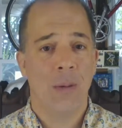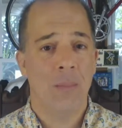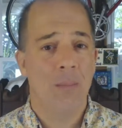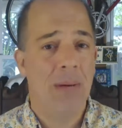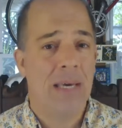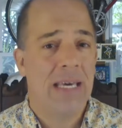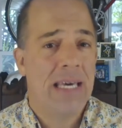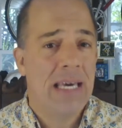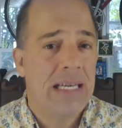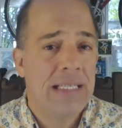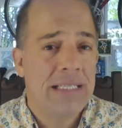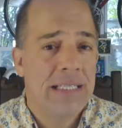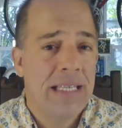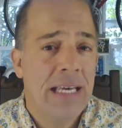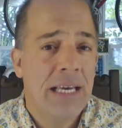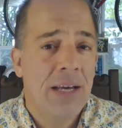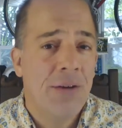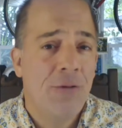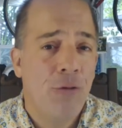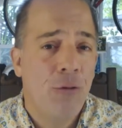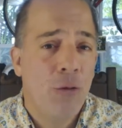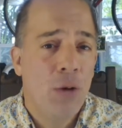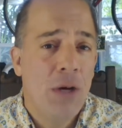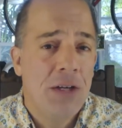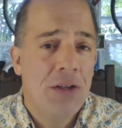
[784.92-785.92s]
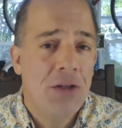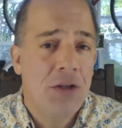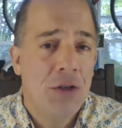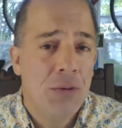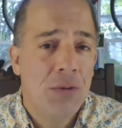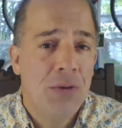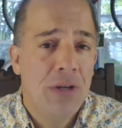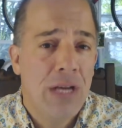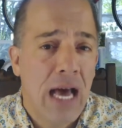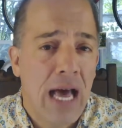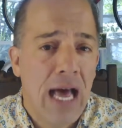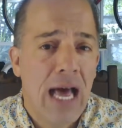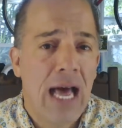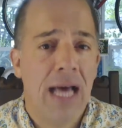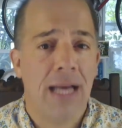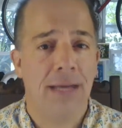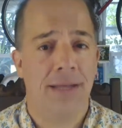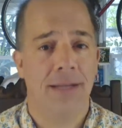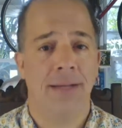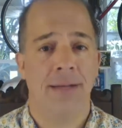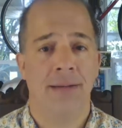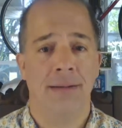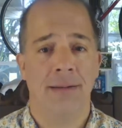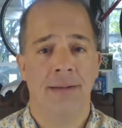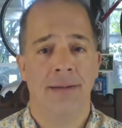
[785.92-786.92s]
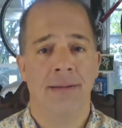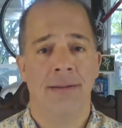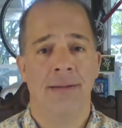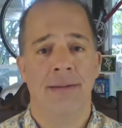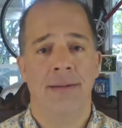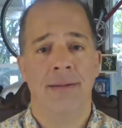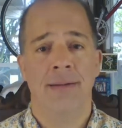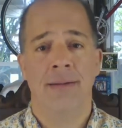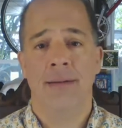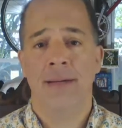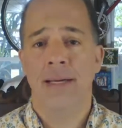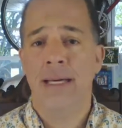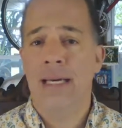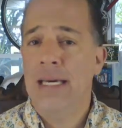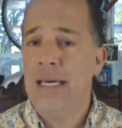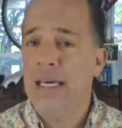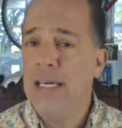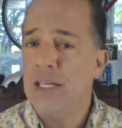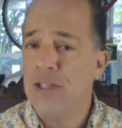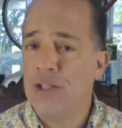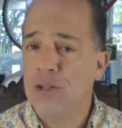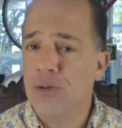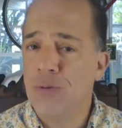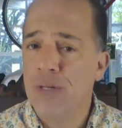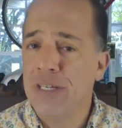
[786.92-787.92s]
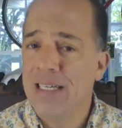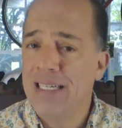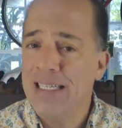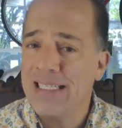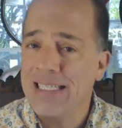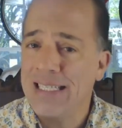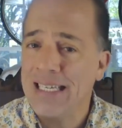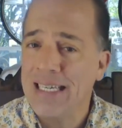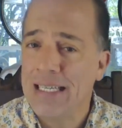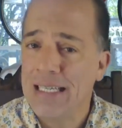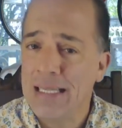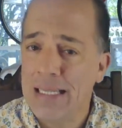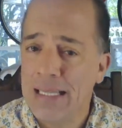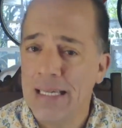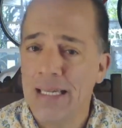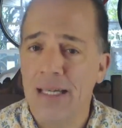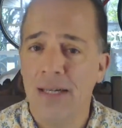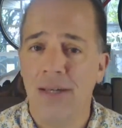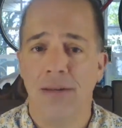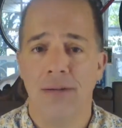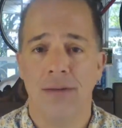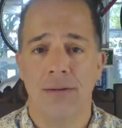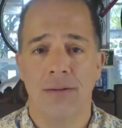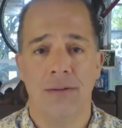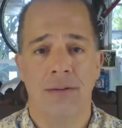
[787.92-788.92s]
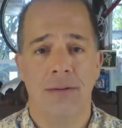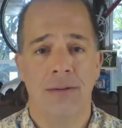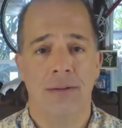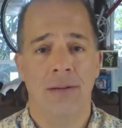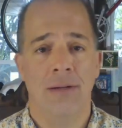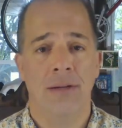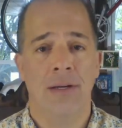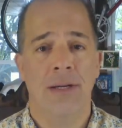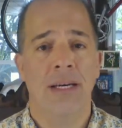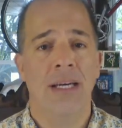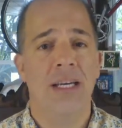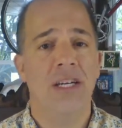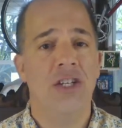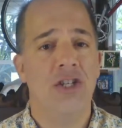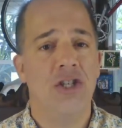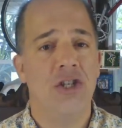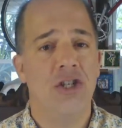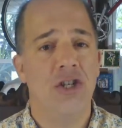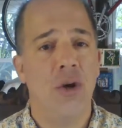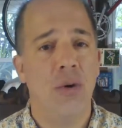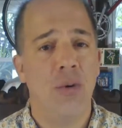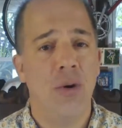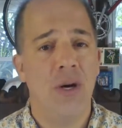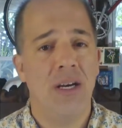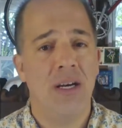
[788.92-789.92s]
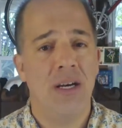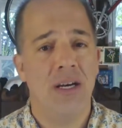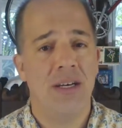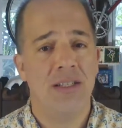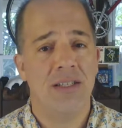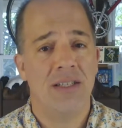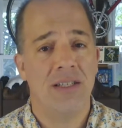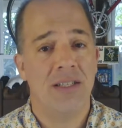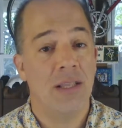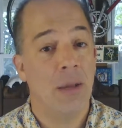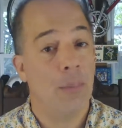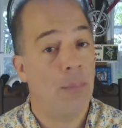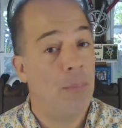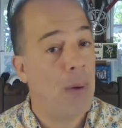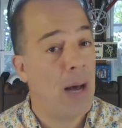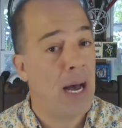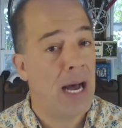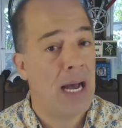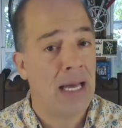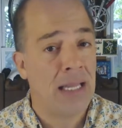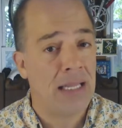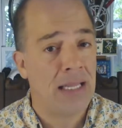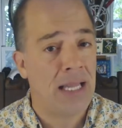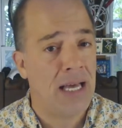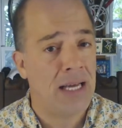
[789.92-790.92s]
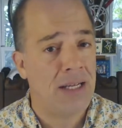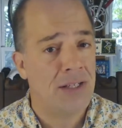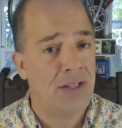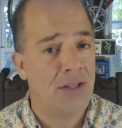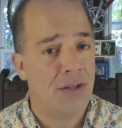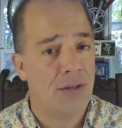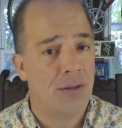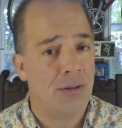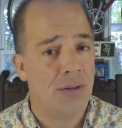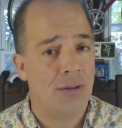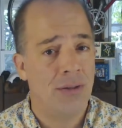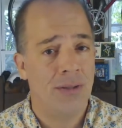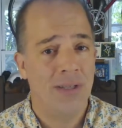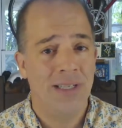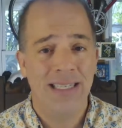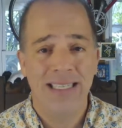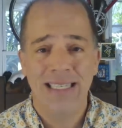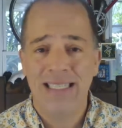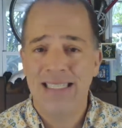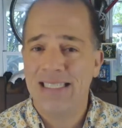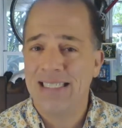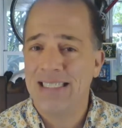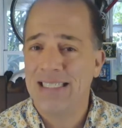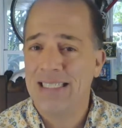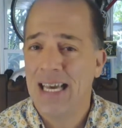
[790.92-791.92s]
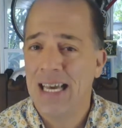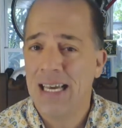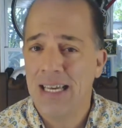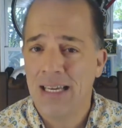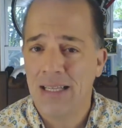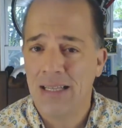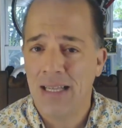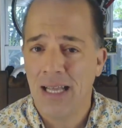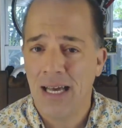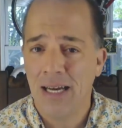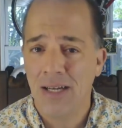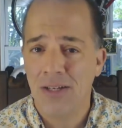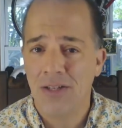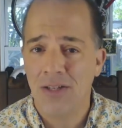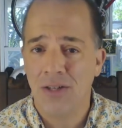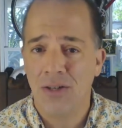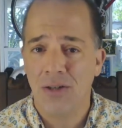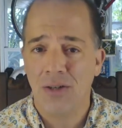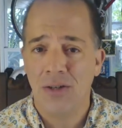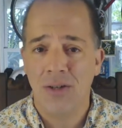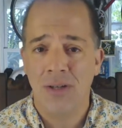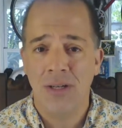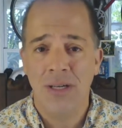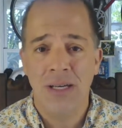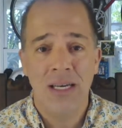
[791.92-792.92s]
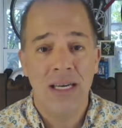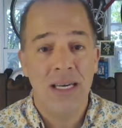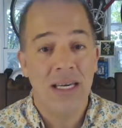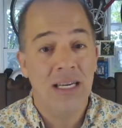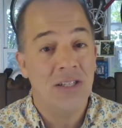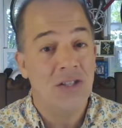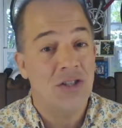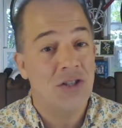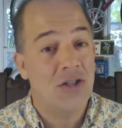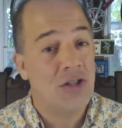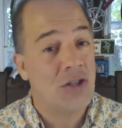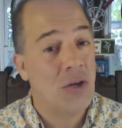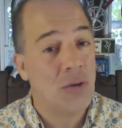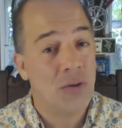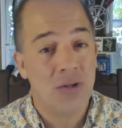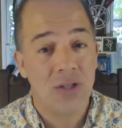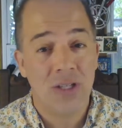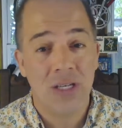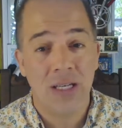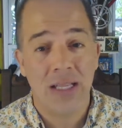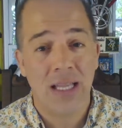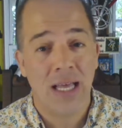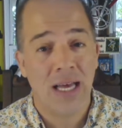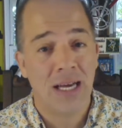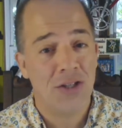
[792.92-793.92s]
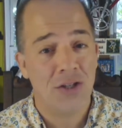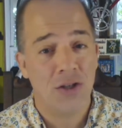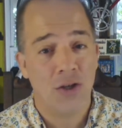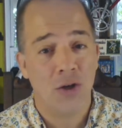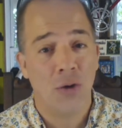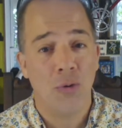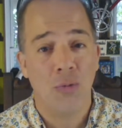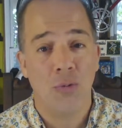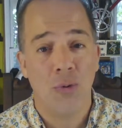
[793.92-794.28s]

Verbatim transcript: Because if we do not, history is clear in showing us the biological, psychological, and sociological